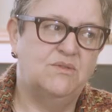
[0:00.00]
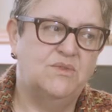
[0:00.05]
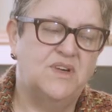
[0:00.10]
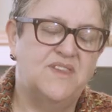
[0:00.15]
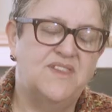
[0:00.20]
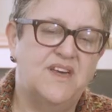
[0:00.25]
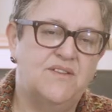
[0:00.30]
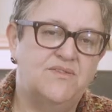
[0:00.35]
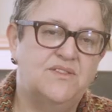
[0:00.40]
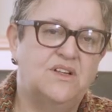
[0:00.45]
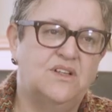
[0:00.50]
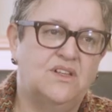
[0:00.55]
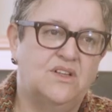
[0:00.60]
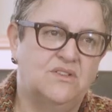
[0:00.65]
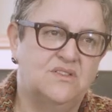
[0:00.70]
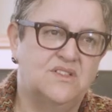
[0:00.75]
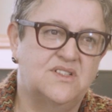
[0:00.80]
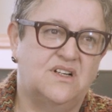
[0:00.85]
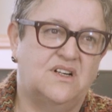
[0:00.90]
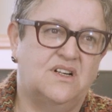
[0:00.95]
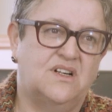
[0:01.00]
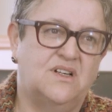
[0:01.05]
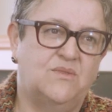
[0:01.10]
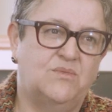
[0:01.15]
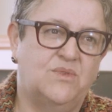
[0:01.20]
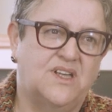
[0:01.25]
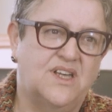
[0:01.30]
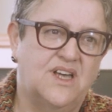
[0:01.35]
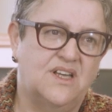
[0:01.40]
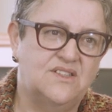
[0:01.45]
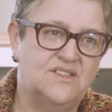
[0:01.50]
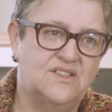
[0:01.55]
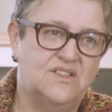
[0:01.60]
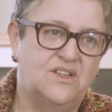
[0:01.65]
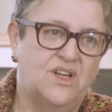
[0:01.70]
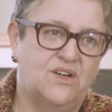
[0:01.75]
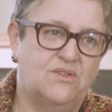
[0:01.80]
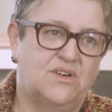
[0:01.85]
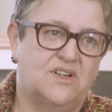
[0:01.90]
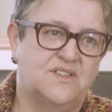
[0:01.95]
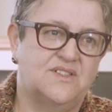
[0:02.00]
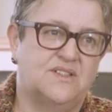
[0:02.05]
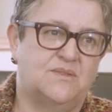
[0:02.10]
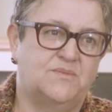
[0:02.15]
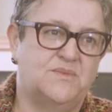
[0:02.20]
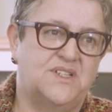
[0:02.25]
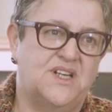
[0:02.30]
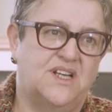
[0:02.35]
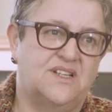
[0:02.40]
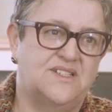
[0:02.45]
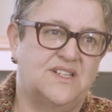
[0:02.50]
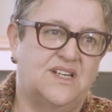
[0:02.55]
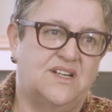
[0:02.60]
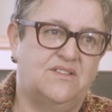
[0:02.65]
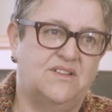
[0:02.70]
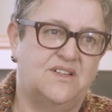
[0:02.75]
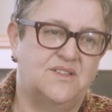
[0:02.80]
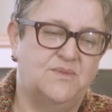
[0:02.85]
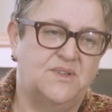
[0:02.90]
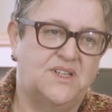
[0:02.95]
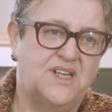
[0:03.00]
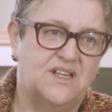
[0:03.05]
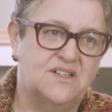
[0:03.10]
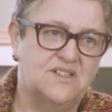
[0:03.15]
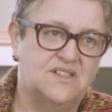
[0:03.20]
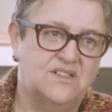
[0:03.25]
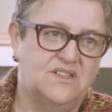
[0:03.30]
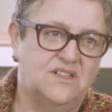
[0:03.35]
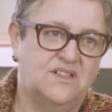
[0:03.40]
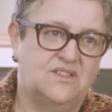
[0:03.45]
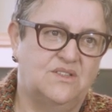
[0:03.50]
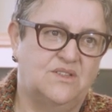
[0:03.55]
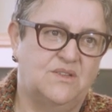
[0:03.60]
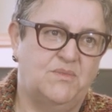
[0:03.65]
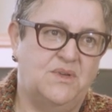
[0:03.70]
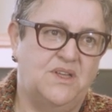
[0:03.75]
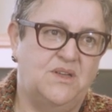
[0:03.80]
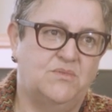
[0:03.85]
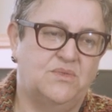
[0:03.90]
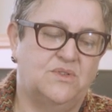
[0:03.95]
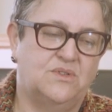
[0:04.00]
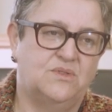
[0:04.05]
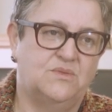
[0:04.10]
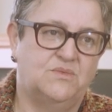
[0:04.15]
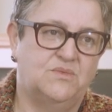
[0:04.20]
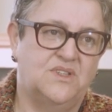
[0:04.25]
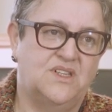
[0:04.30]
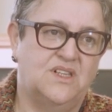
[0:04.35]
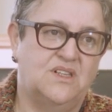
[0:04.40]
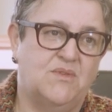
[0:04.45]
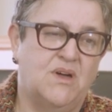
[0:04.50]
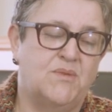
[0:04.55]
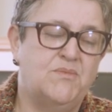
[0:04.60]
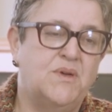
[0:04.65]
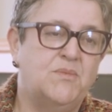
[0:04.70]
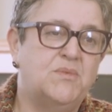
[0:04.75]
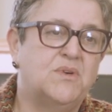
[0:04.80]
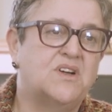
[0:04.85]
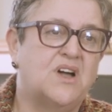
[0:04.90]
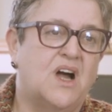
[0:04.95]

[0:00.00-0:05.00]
We're there for a long time, we get to know our subject areas, we get to know the people within them, and people